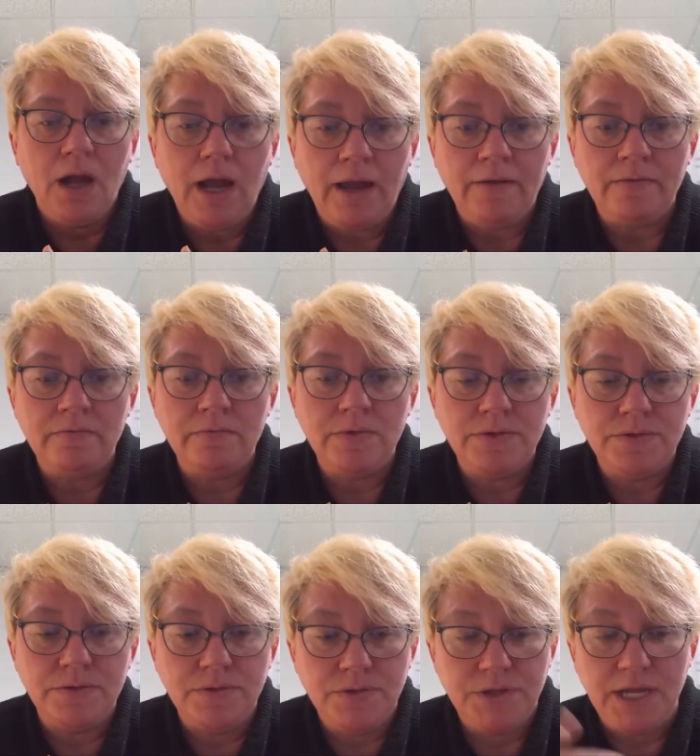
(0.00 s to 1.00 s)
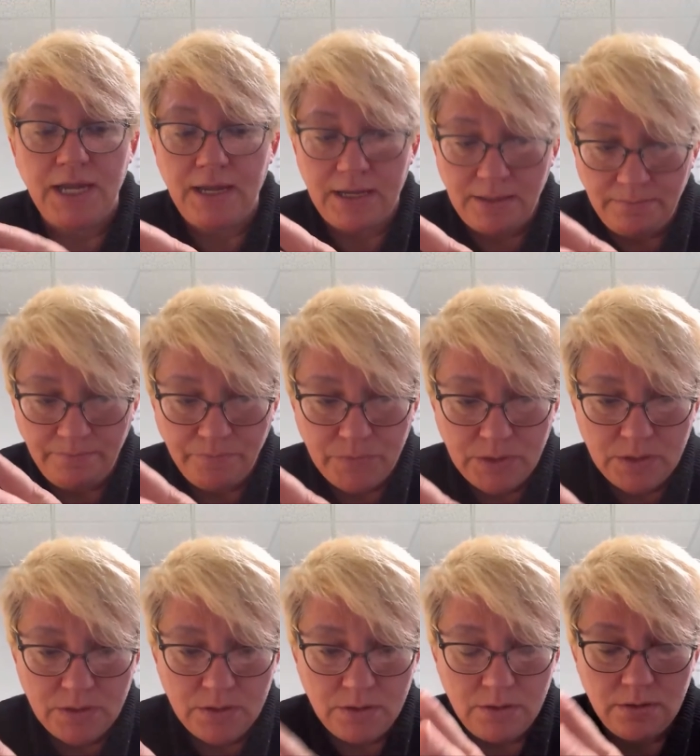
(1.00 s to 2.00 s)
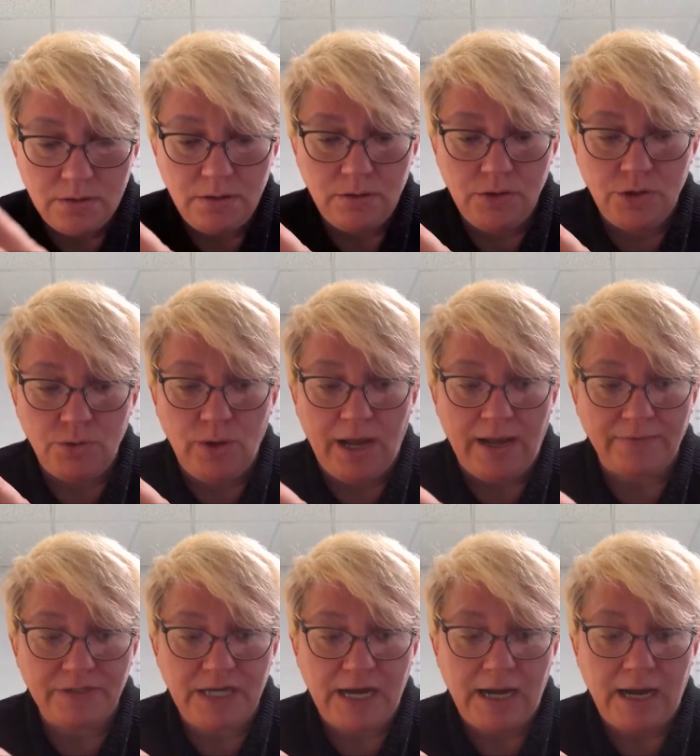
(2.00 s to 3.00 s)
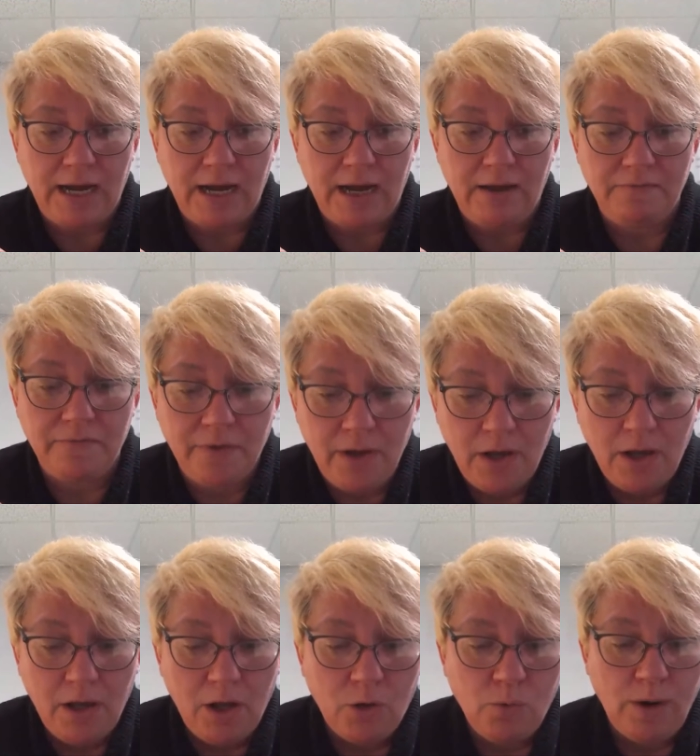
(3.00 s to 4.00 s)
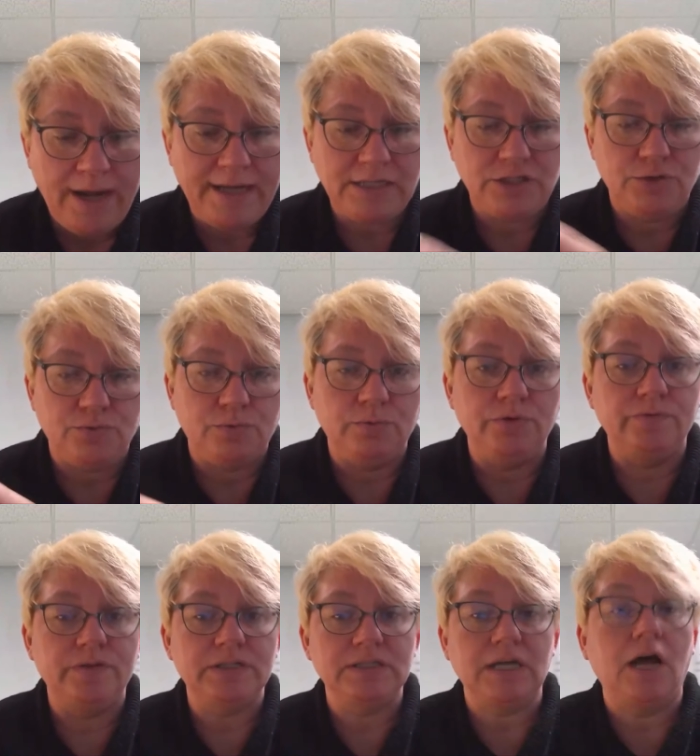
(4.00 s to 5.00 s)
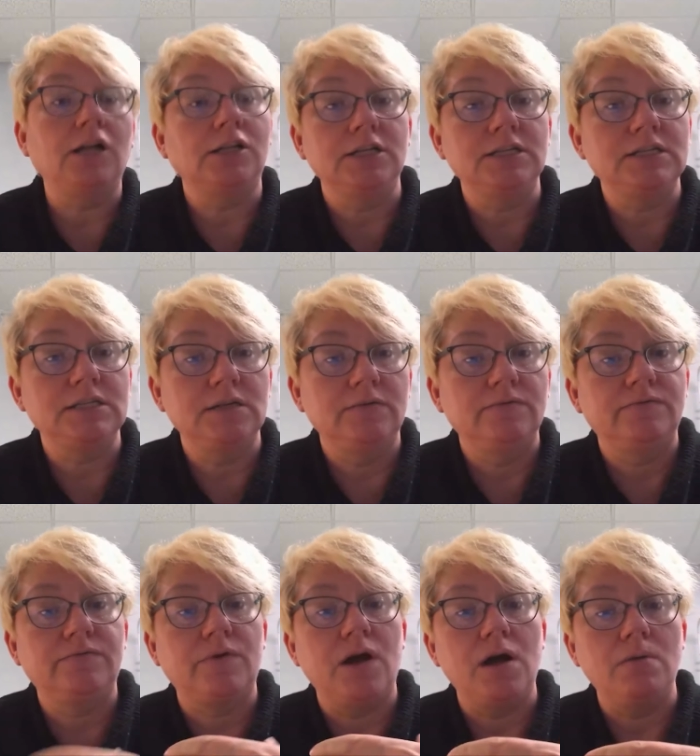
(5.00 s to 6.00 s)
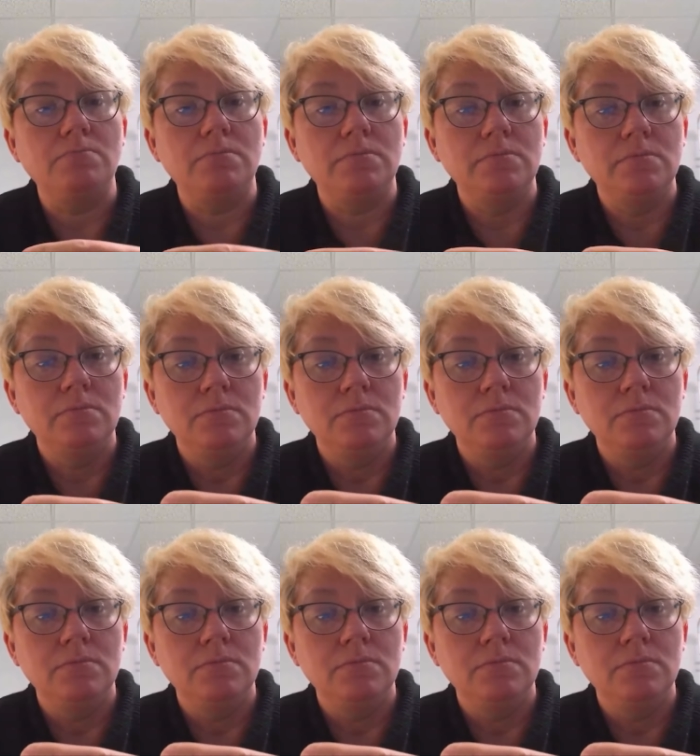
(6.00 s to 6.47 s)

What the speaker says: And then you have to have a way to remove the solids from